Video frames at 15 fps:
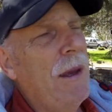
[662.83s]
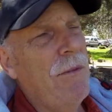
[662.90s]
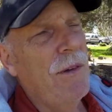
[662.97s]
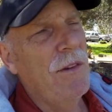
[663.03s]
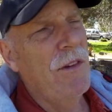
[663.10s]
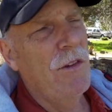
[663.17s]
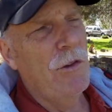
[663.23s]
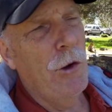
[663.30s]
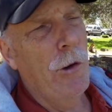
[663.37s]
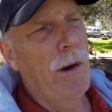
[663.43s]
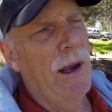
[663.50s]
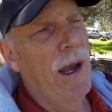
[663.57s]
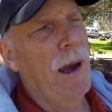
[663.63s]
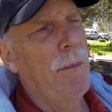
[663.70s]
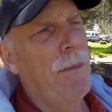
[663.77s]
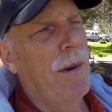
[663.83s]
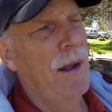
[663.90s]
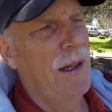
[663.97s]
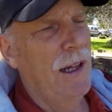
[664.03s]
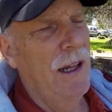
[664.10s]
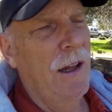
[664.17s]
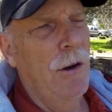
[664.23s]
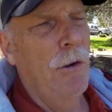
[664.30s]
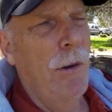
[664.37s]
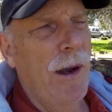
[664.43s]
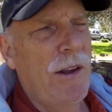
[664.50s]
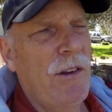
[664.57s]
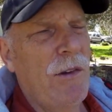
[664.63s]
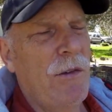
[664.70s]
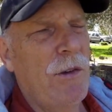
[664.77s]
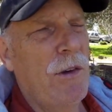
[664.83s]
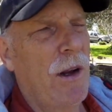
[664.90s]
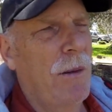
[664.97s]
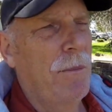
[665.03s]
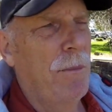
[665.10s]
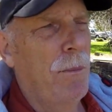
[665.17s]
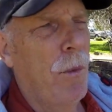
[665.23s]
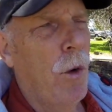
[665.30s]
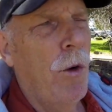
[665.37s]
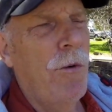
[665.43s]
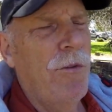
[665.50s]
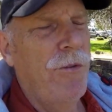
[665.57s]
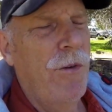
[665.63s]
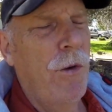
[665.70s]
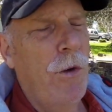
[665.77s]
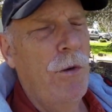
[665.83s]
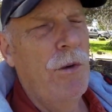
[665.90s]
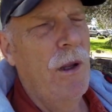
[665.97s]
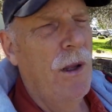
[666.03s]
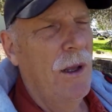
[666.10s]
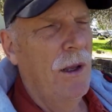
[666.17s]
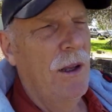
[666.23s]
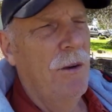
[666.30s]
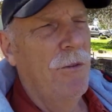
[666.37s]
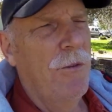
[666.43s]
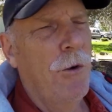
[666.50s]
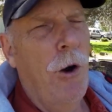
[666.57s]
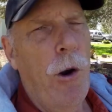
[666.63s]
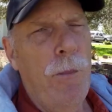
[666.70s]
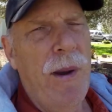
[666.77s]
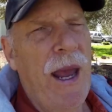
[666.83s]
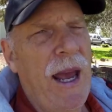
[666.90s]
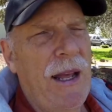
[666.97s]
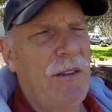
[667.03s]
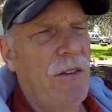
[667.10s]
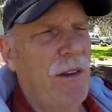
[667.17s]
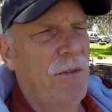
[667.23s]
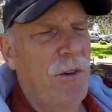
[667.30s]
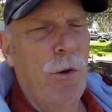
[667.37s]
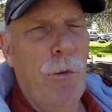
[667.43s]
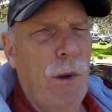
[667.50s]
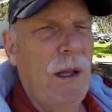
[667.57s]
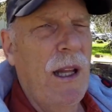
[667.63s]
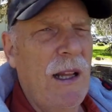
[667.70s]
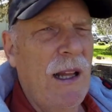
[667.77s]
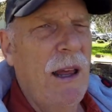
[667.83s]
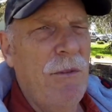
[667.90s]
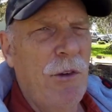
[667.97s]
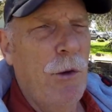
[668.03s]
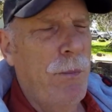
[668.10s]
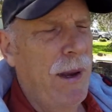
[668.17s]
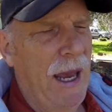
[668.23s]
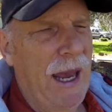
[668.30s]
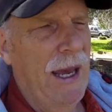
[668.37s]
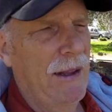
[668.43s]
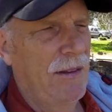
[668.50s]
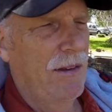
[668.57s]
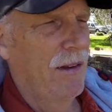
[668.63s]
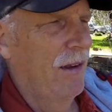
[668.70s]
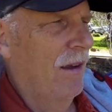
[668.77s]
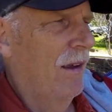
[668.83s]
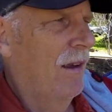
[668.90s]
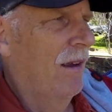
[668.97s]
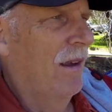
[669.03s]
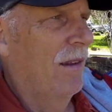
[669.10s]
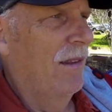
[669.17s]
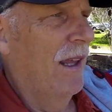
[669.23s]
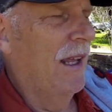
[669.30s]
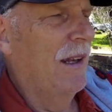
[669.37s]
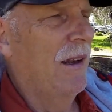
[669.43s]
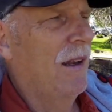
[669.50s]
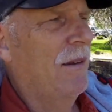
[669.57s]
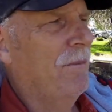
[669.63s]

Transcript: even stirring up a little more food for our pets. If you really love your pets, then